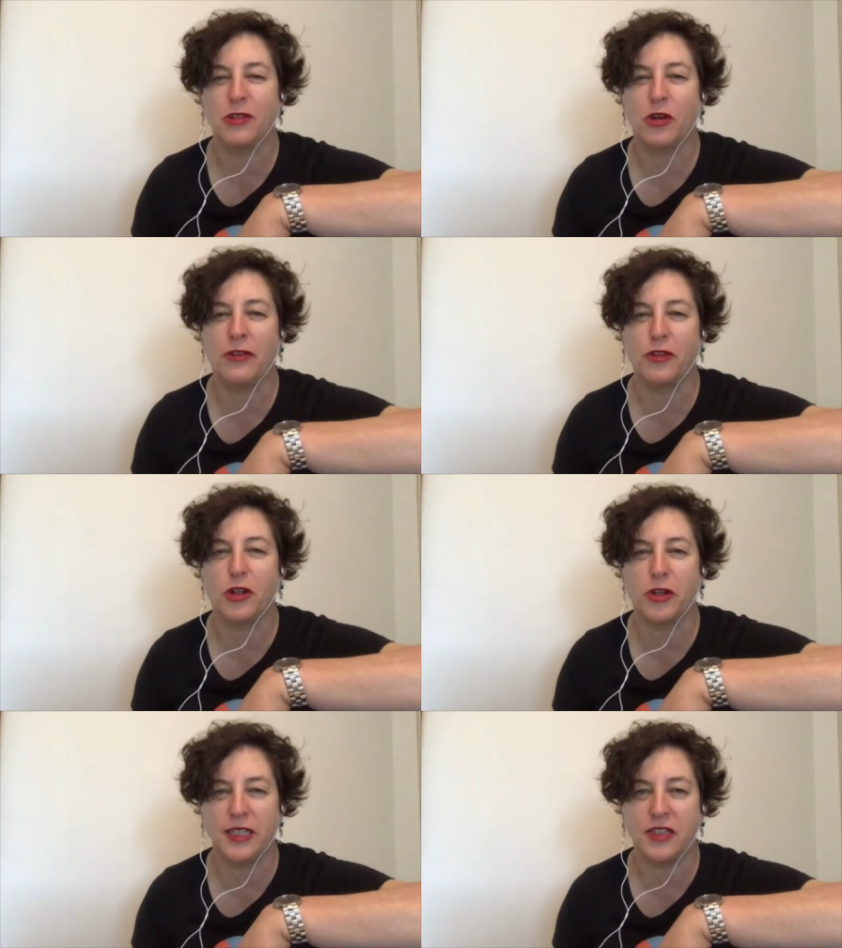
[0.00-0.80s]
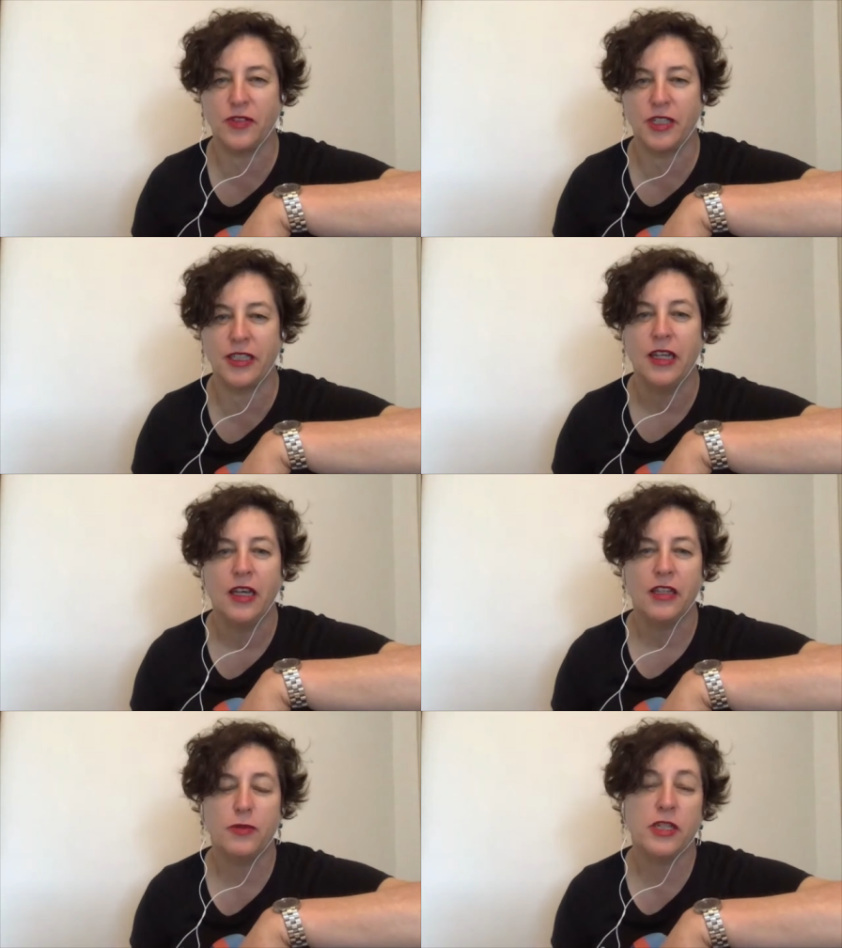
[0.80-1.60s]
great for creativity,
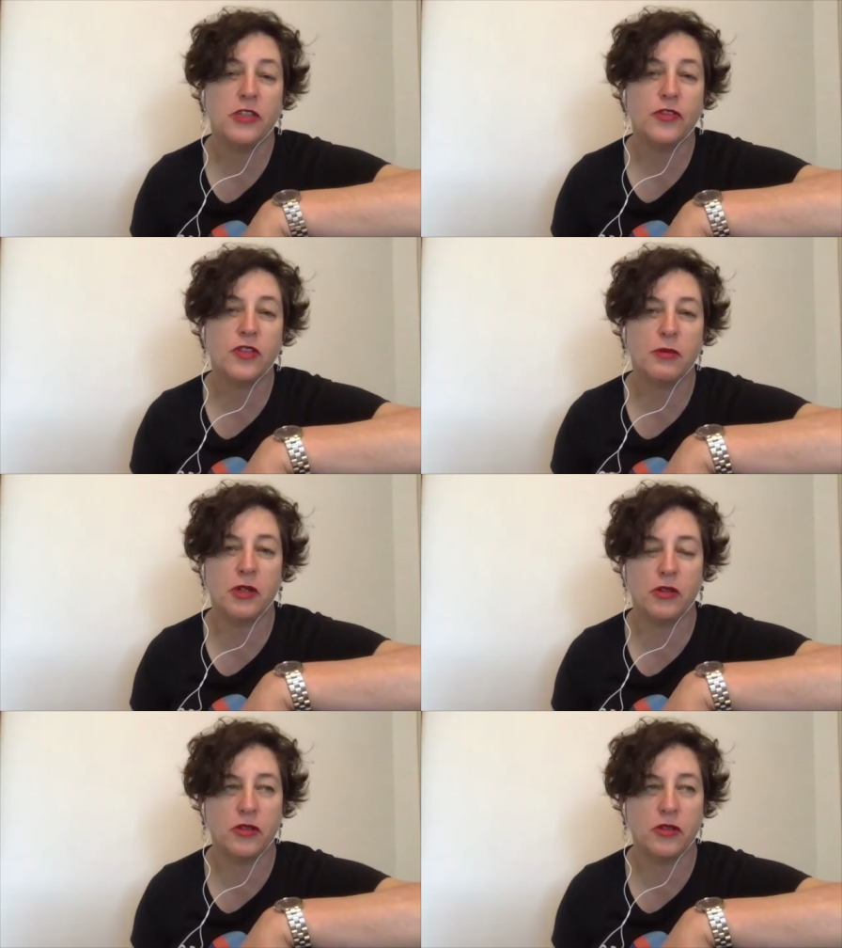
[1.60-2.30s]
especially for someone who's